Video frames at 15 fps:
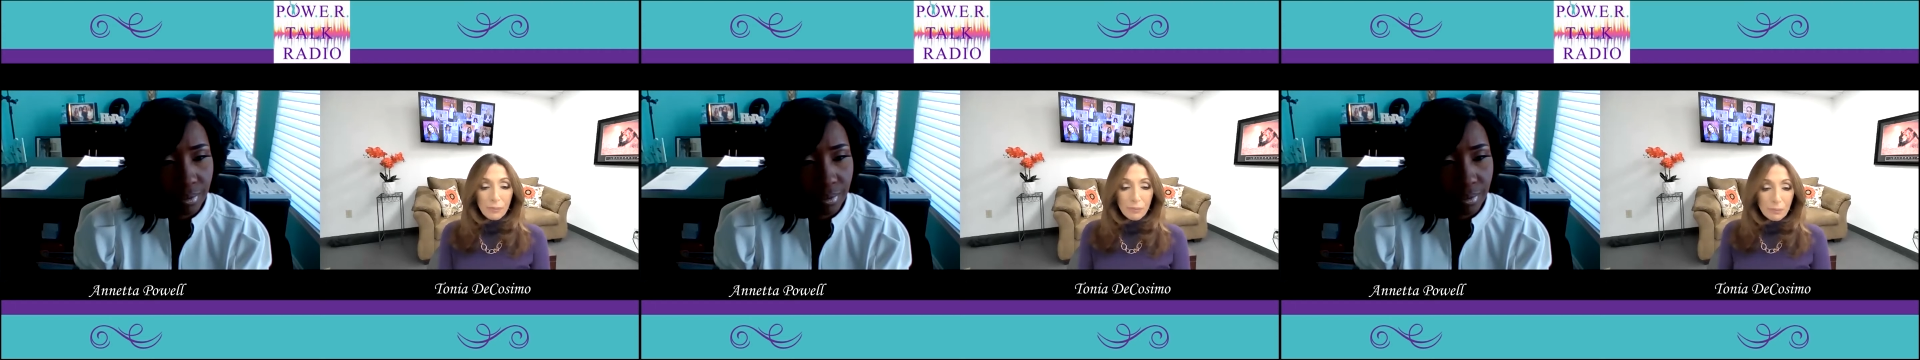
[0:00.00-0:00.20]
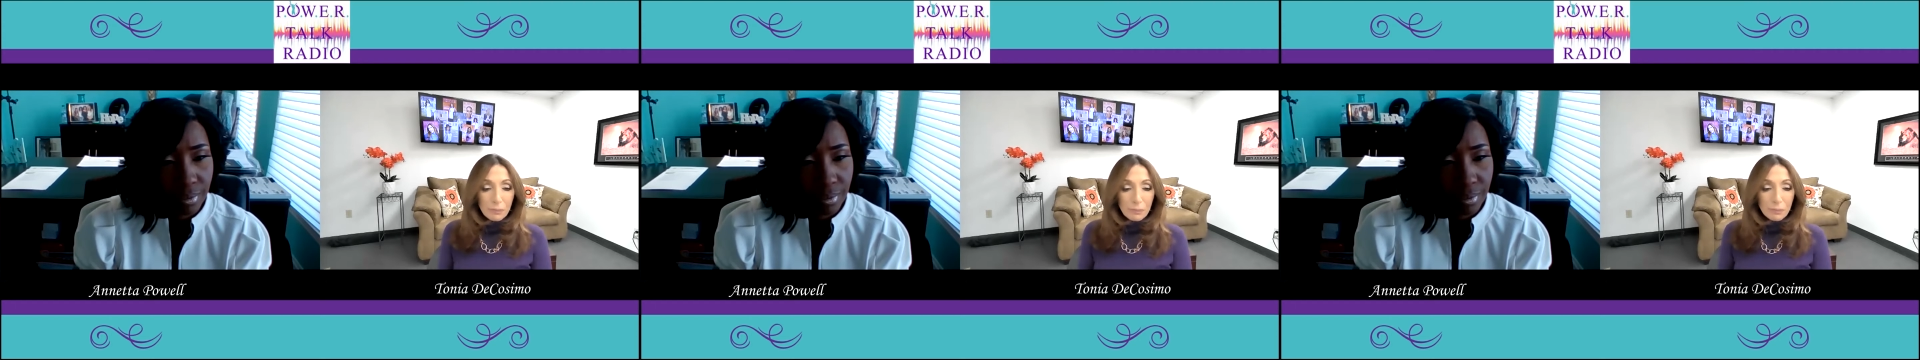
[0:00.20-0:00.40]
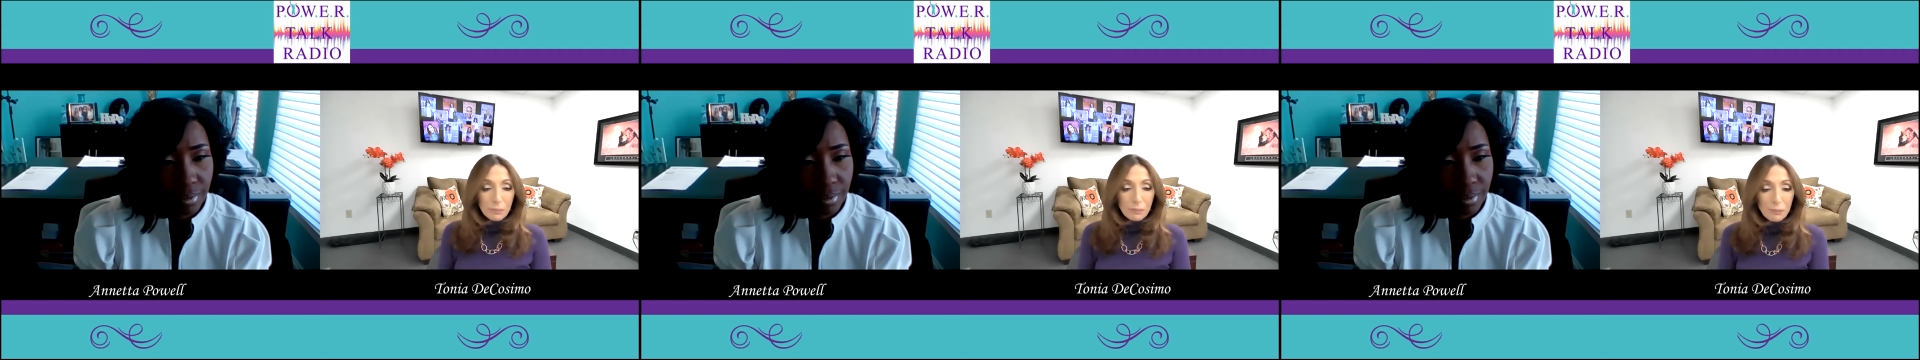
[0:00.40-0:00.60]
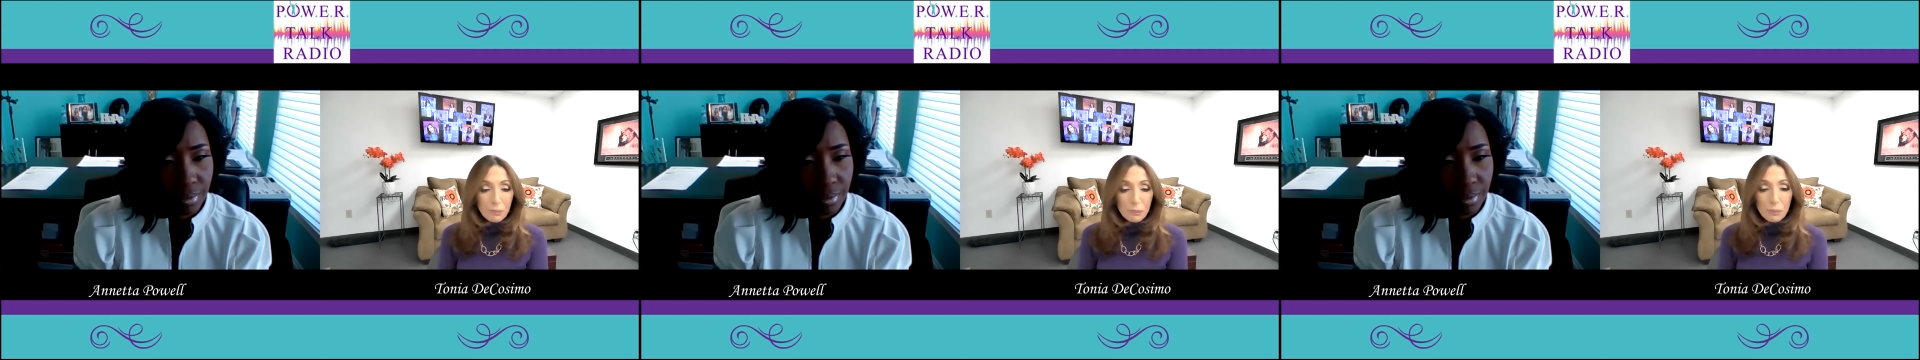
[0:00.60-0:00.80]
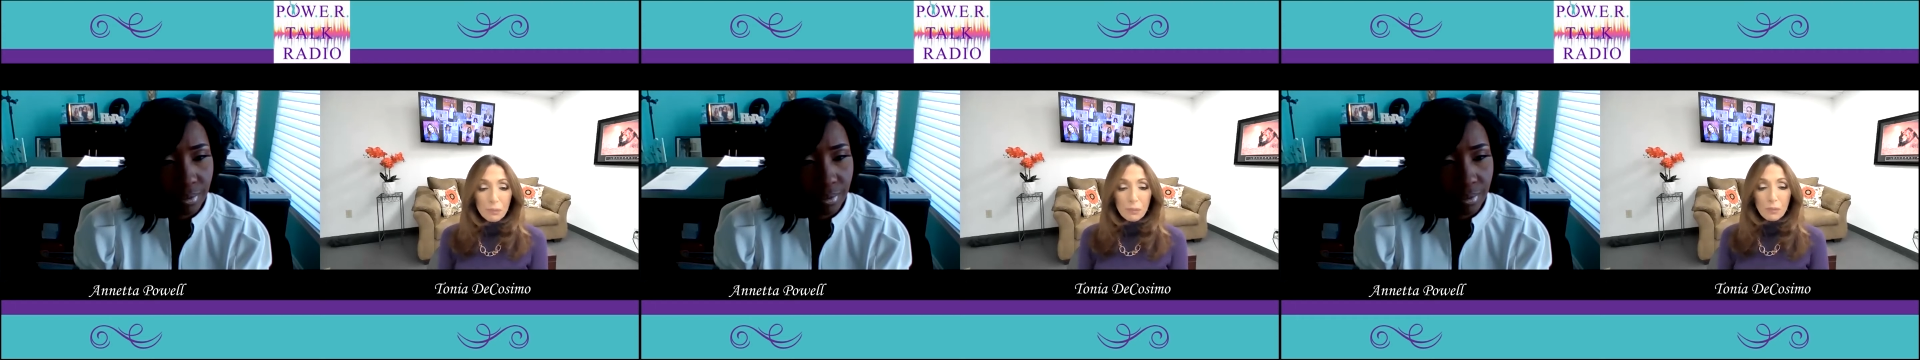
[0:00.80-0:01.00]

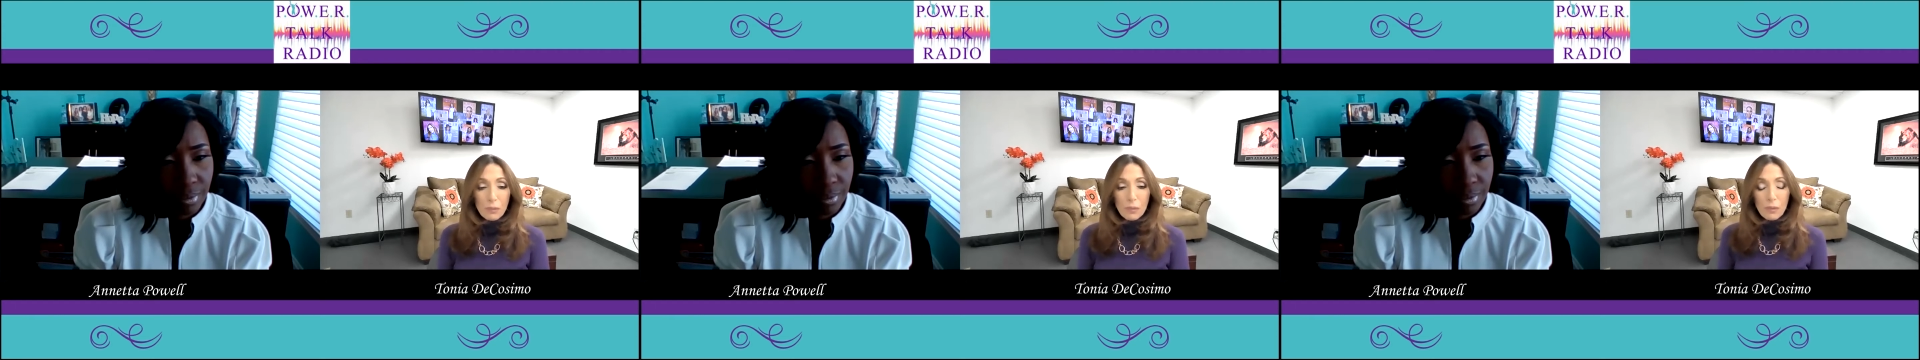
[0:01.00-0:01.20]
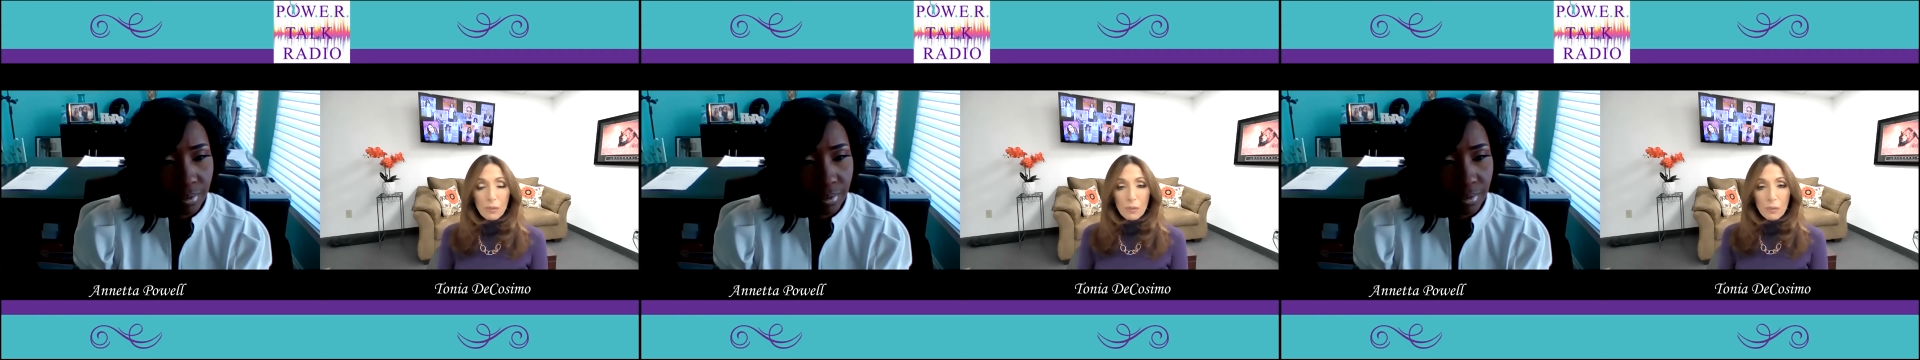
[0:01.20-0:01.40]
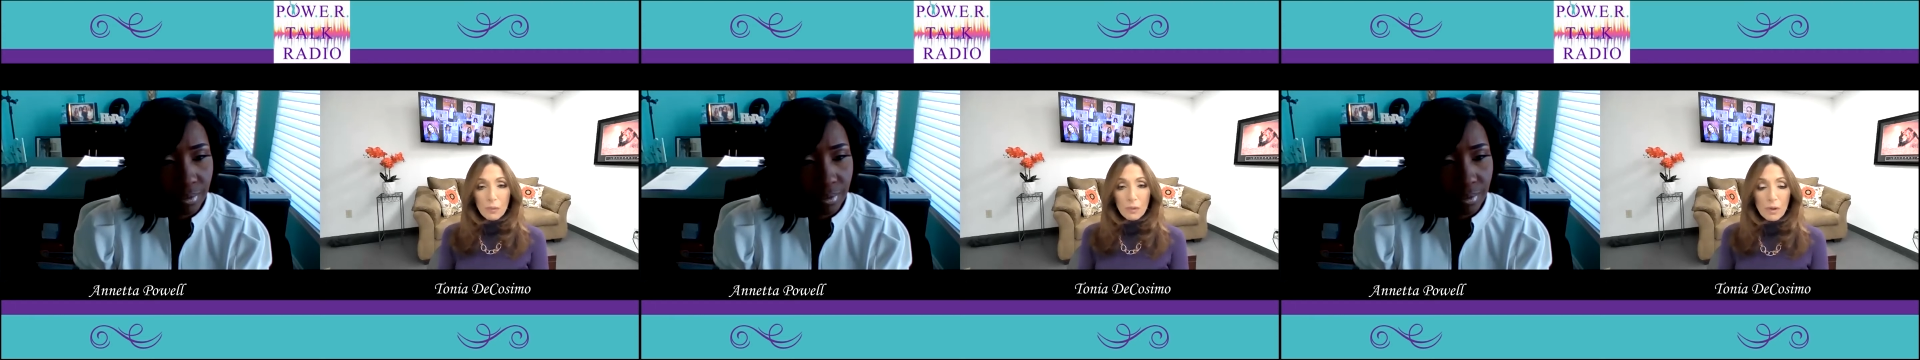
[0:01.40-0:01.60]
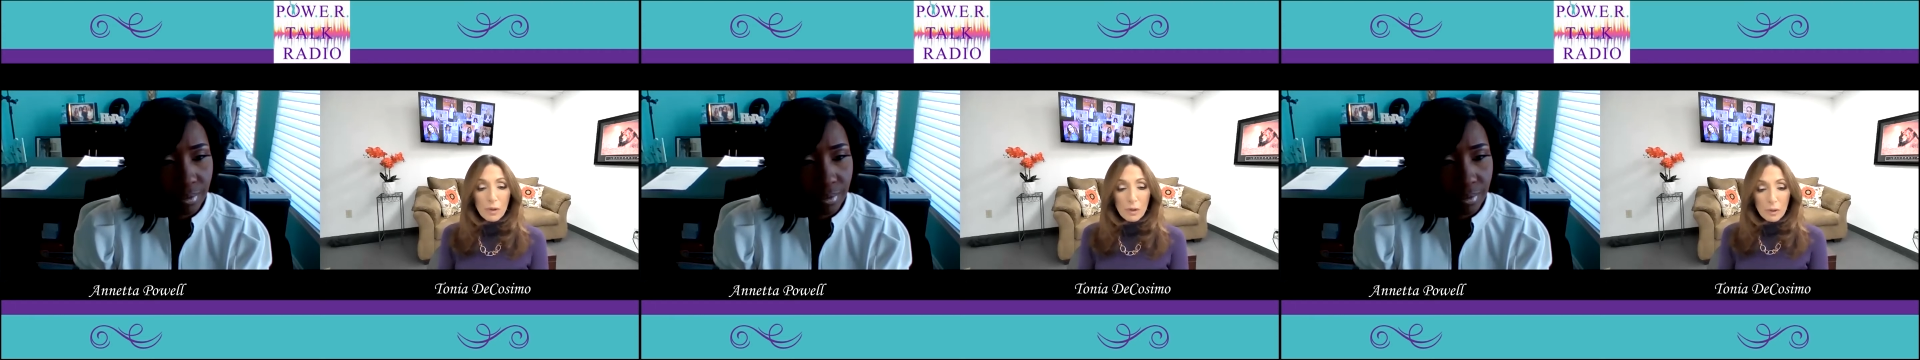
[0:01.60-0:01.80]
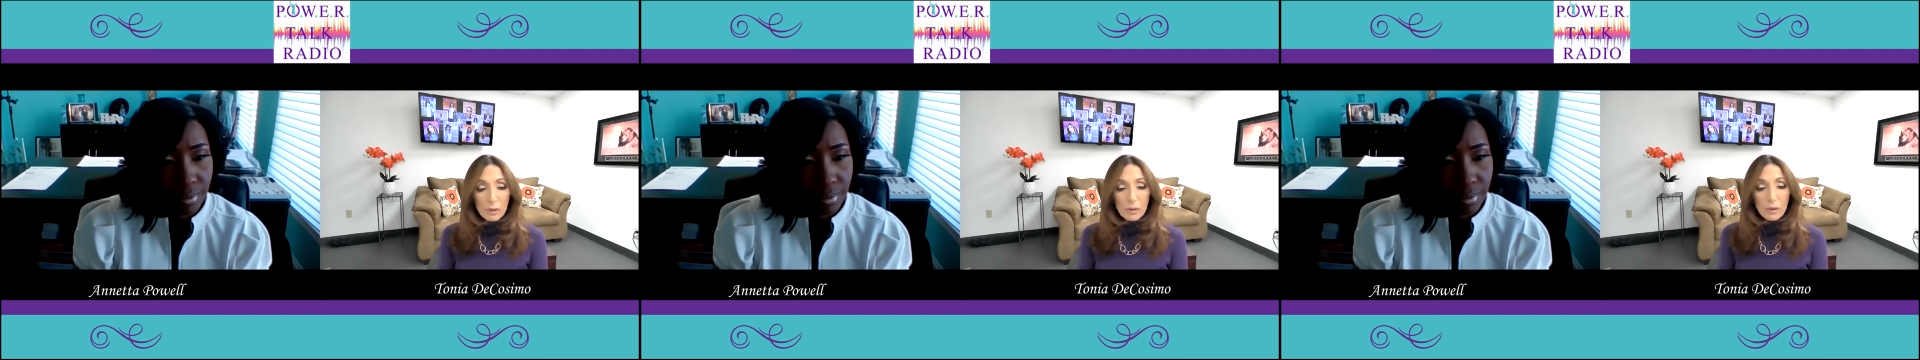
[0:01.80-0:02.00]

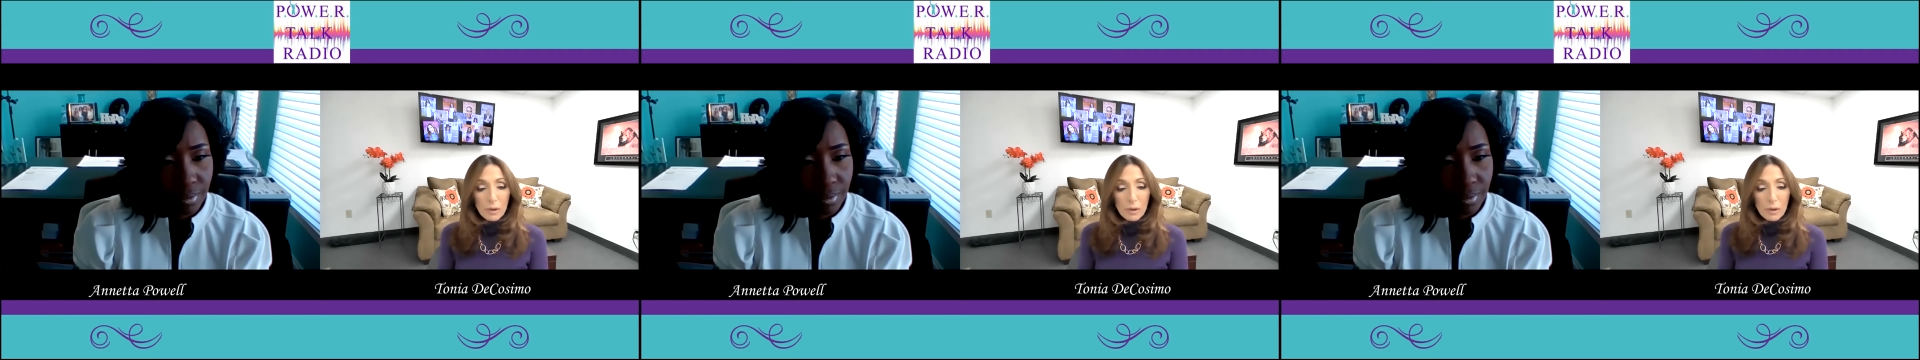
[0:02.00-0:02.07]
Nobody speaks.